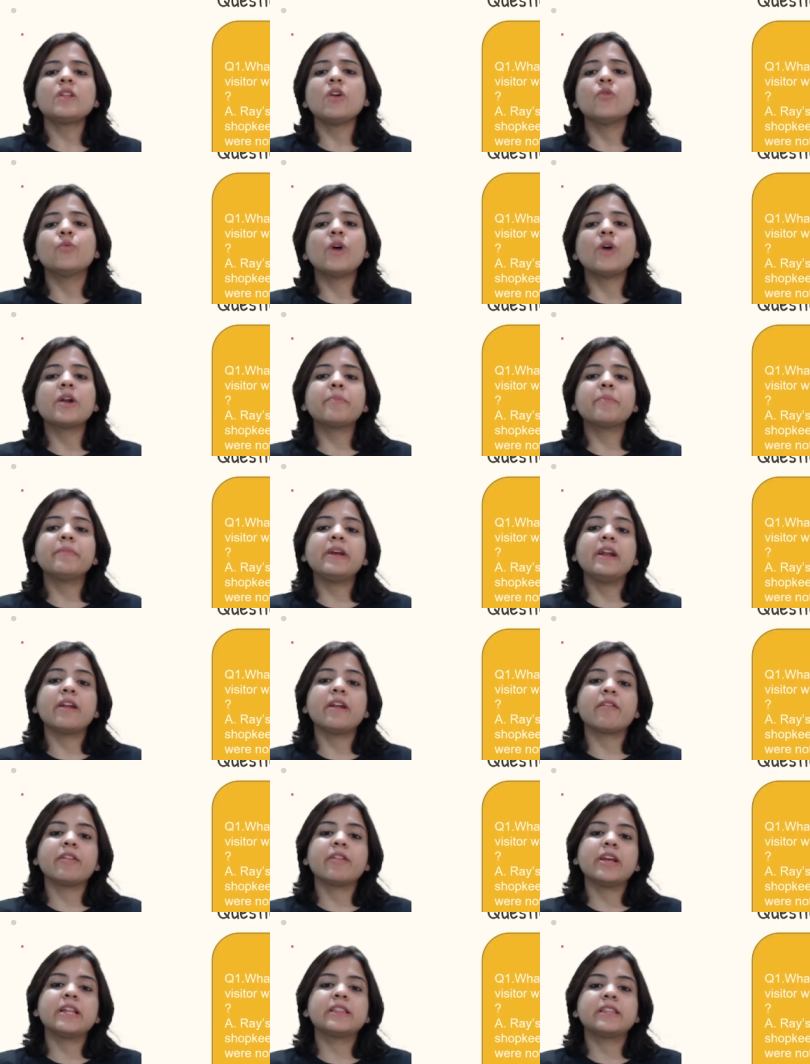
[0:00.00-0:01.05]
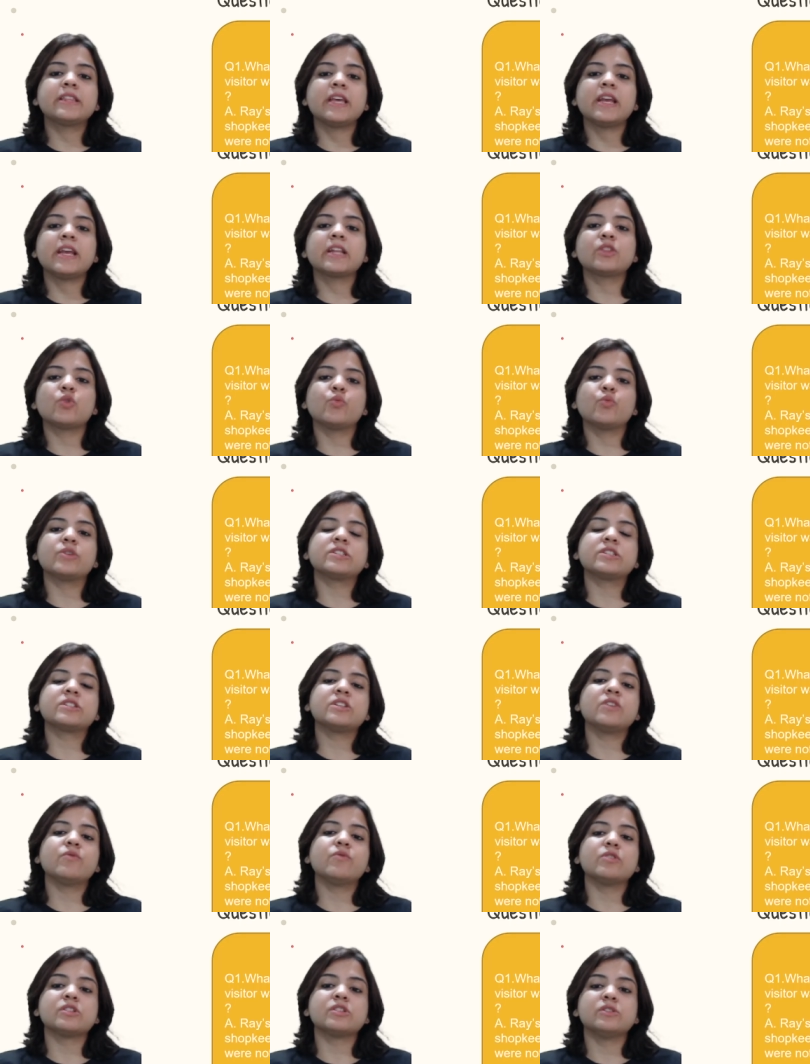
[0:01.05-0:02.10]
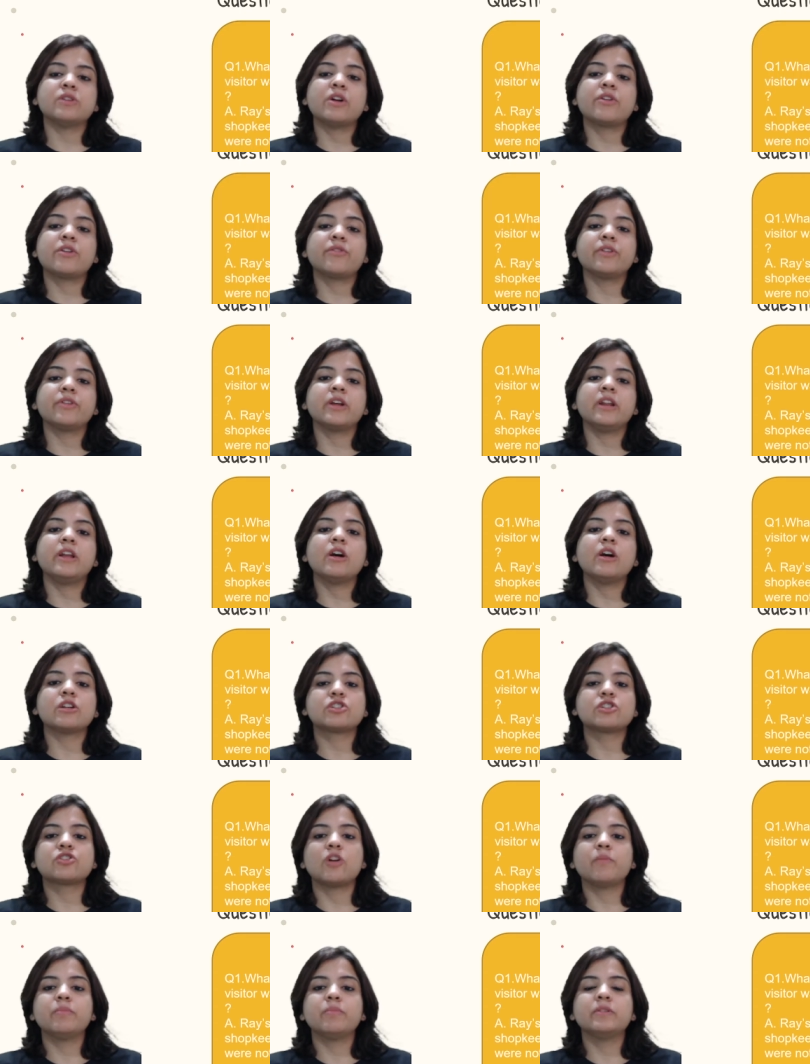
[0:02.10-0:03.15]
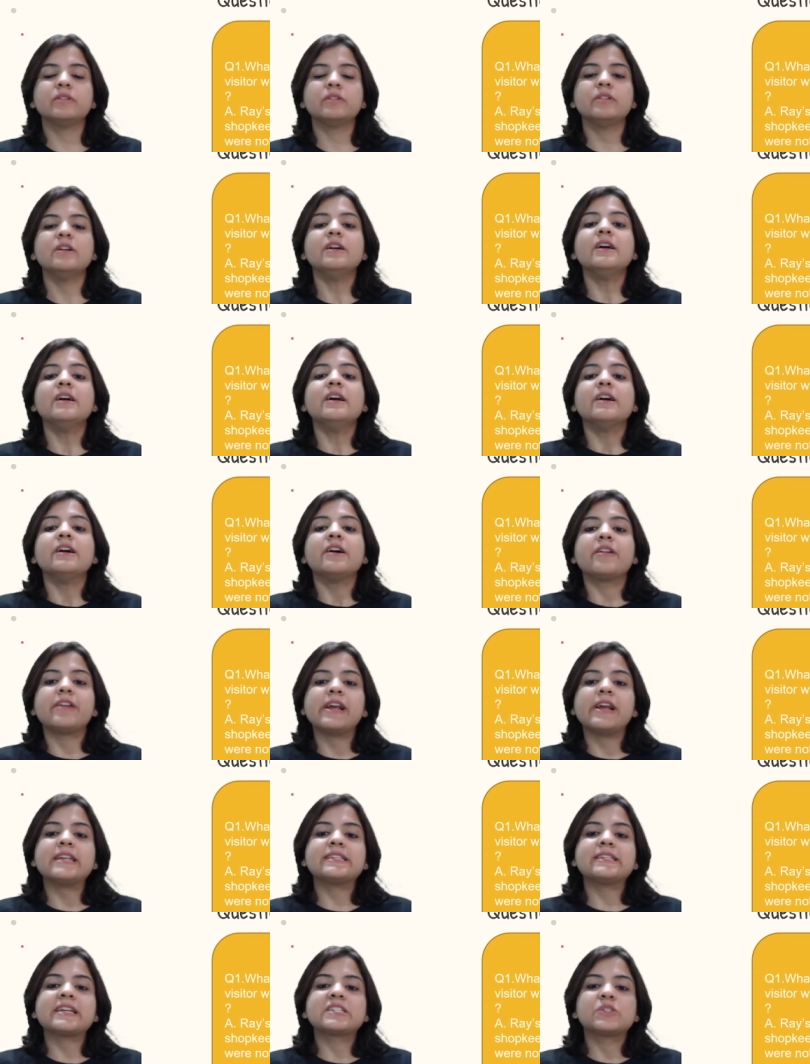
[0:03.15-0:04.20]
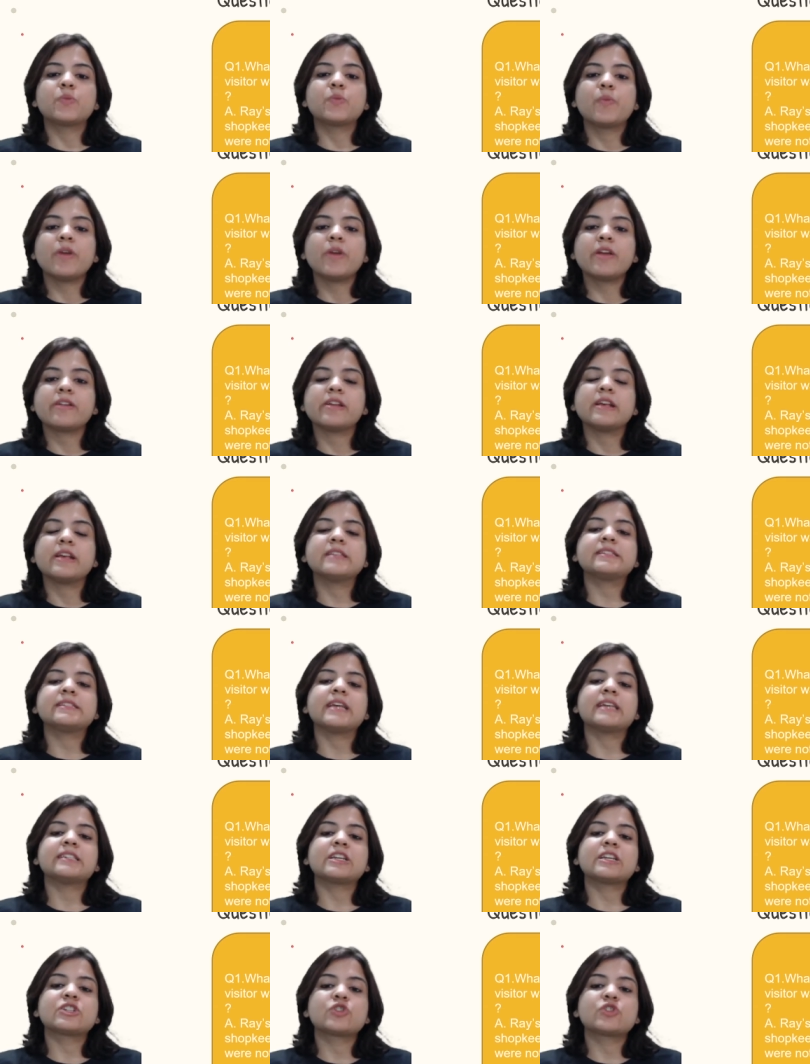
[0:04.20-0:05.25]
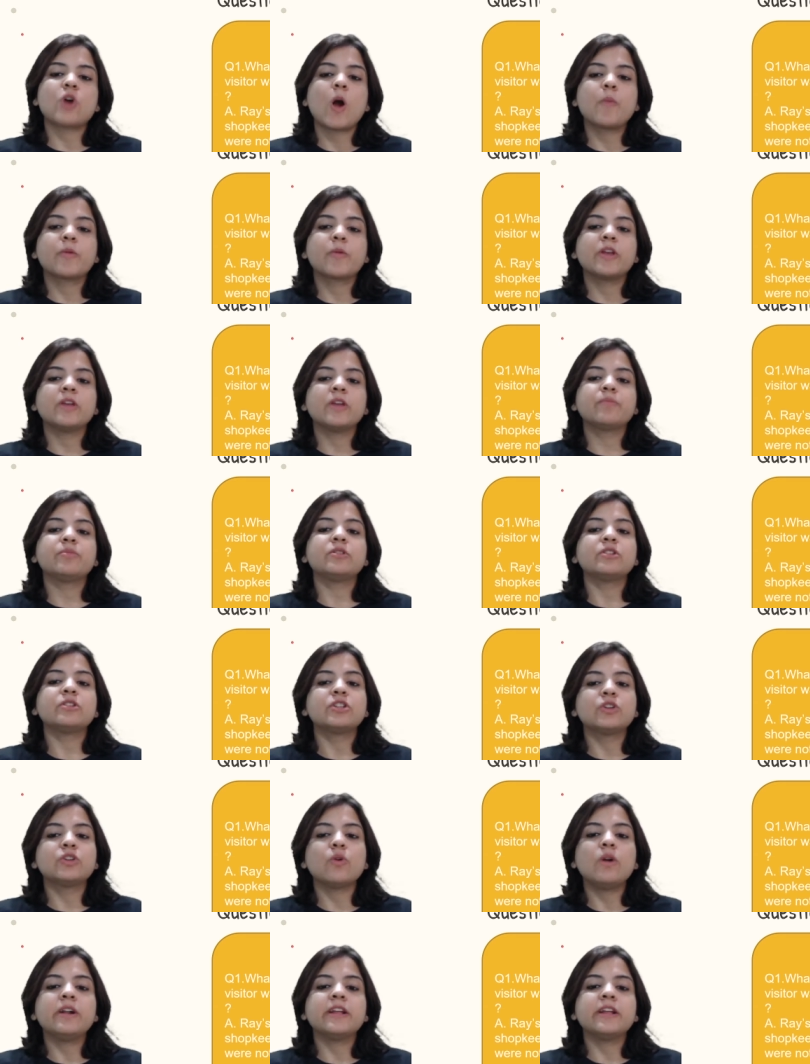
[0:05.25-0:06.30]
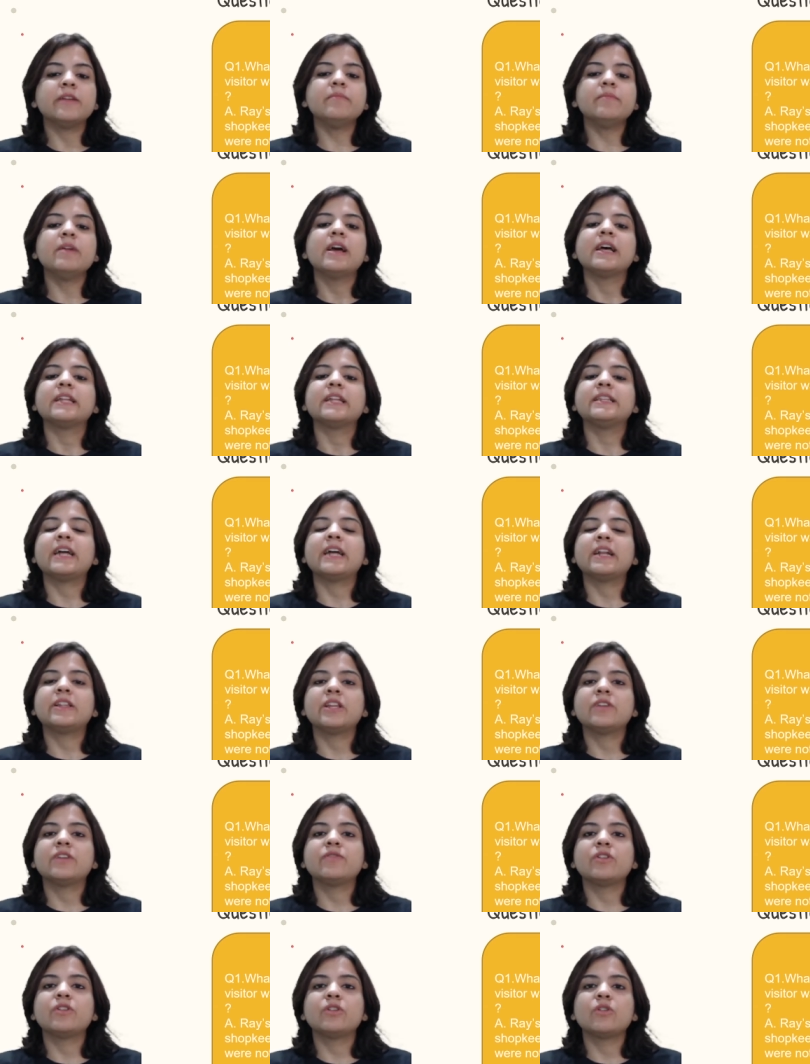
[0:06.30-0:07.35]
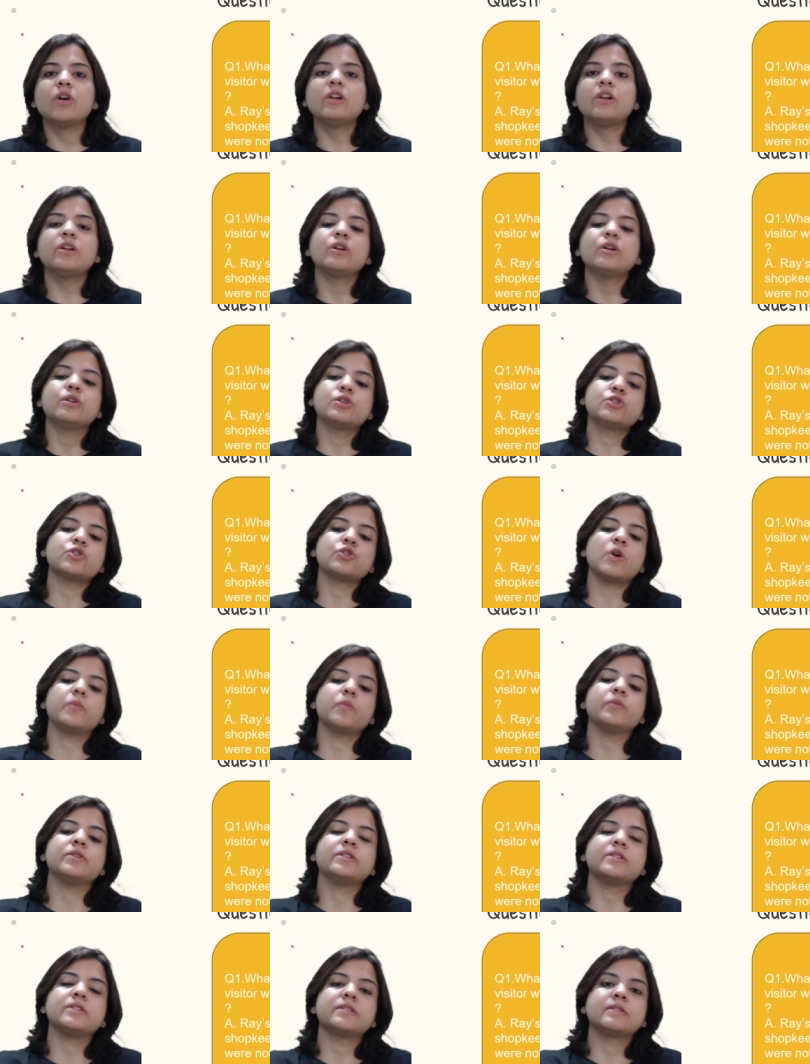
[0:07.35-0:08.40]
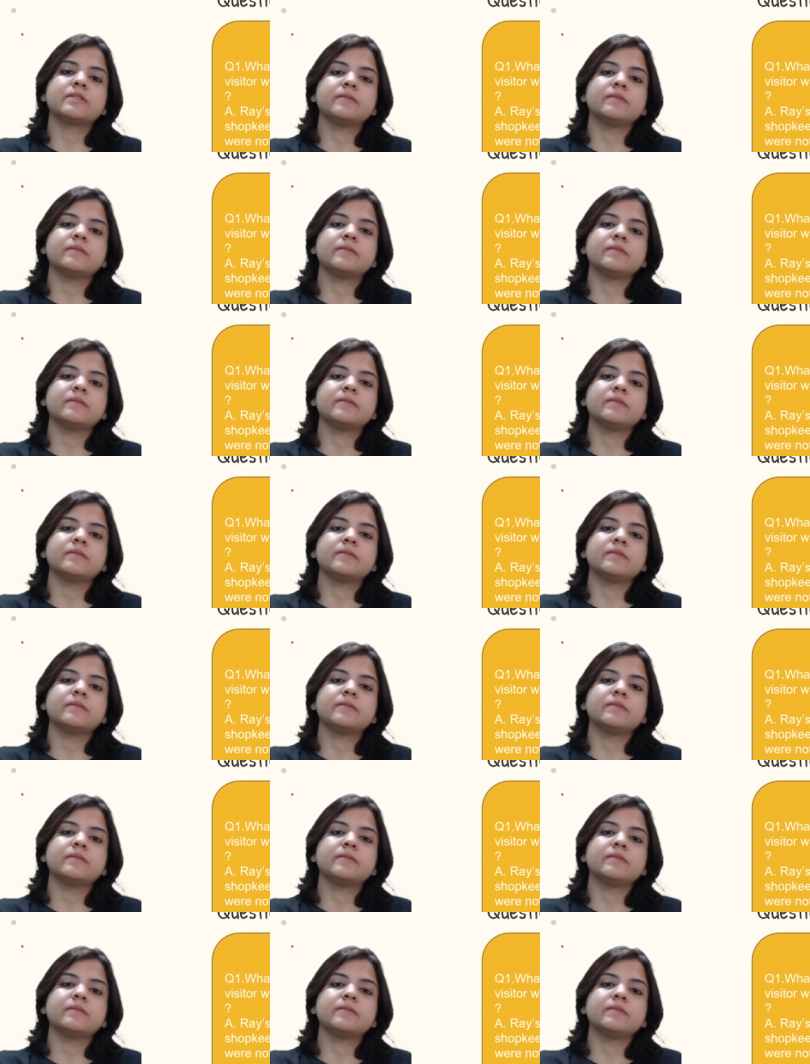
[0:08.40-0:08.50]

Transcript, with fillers: What made Ray think the visitor was not really a shopper? Ray's experience as a shopkeeper told him that they were not shoppers.